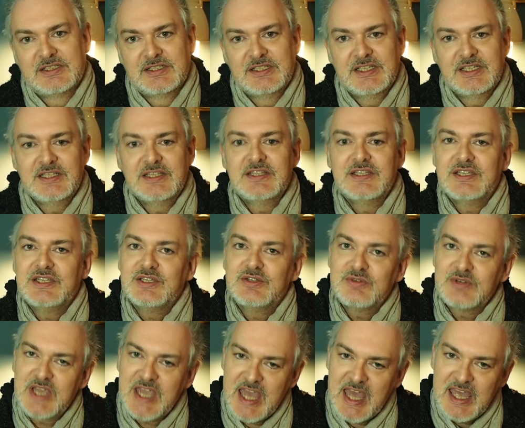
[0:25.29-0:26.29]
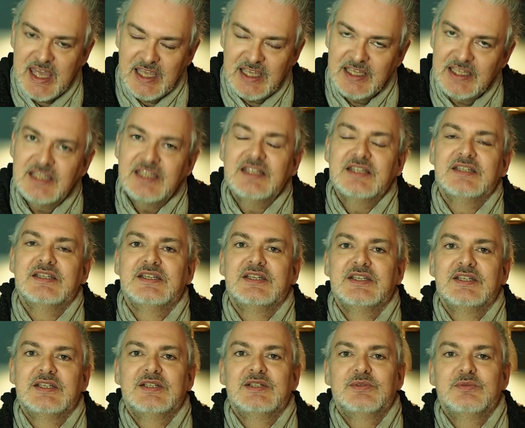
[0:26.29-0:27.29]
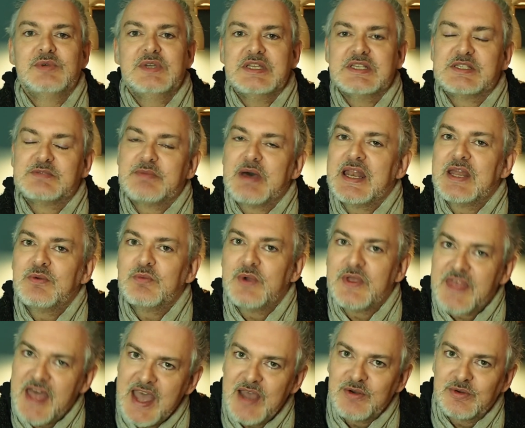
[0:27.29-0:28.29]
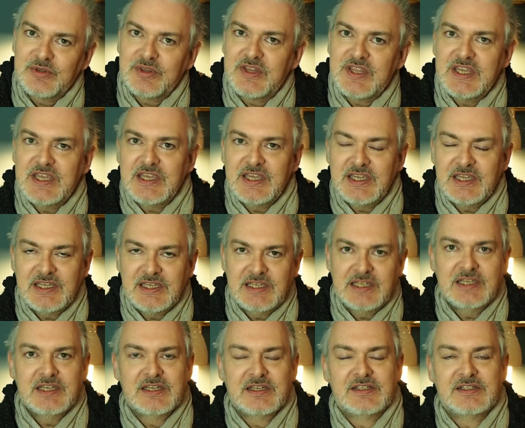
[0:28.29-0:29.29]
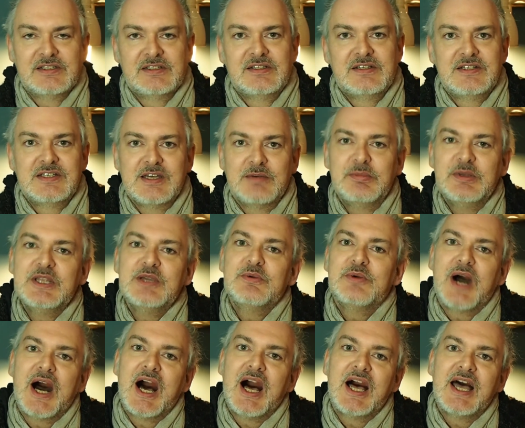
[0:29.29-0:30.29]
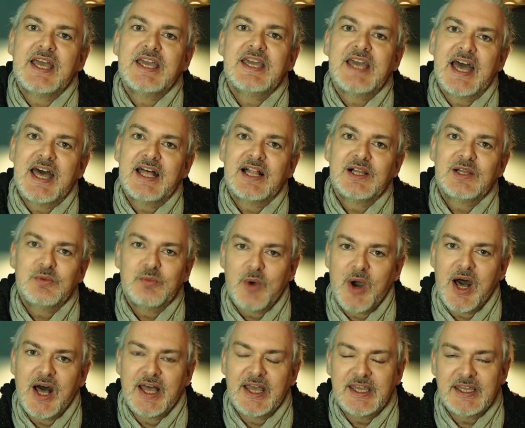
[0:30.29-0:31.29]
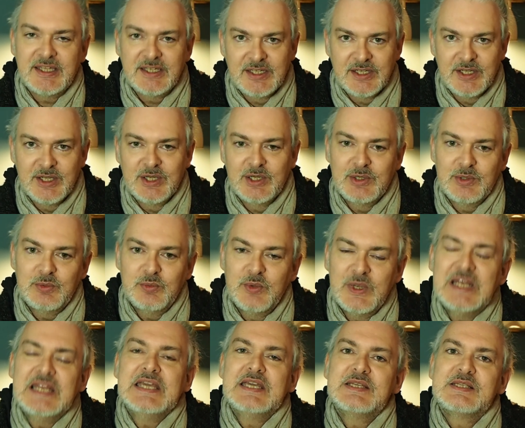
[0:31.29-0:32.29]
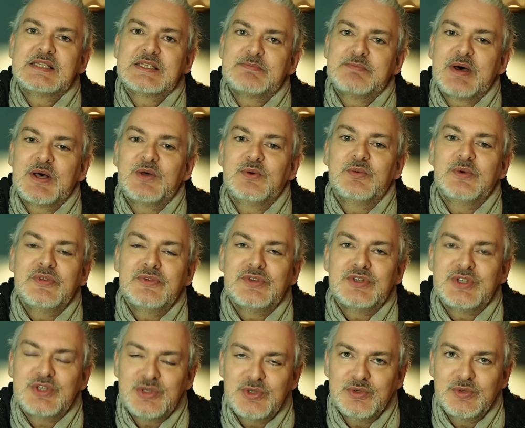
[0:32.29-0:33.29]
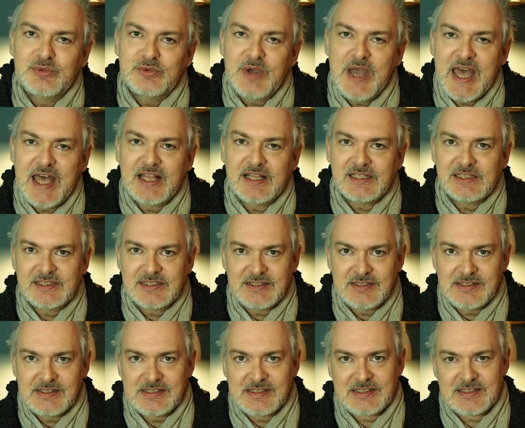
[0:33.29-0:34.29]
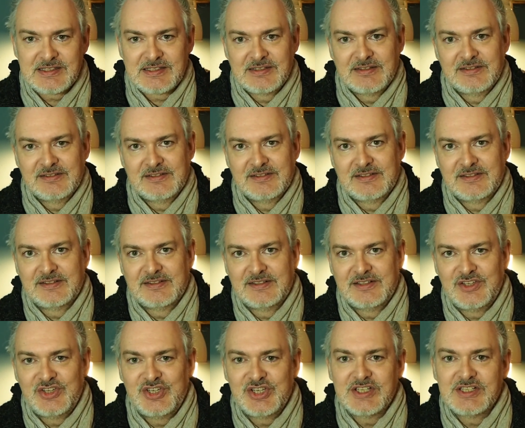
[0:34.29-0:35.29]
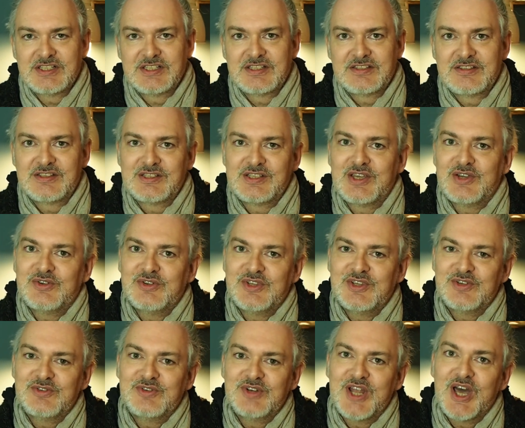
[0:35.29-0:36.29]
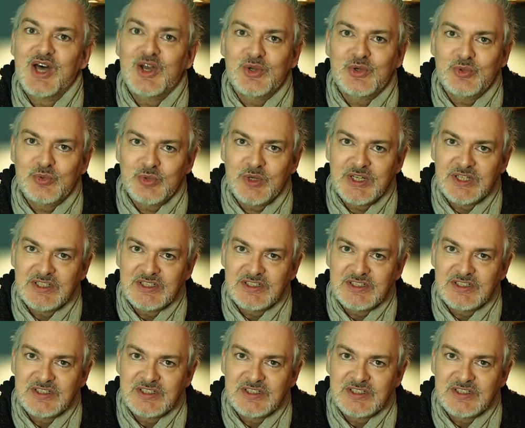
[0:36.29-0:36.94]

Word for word: in the UK, we spell it without the E. W-I-L-Y. Willy is spelled with two L's just so you know.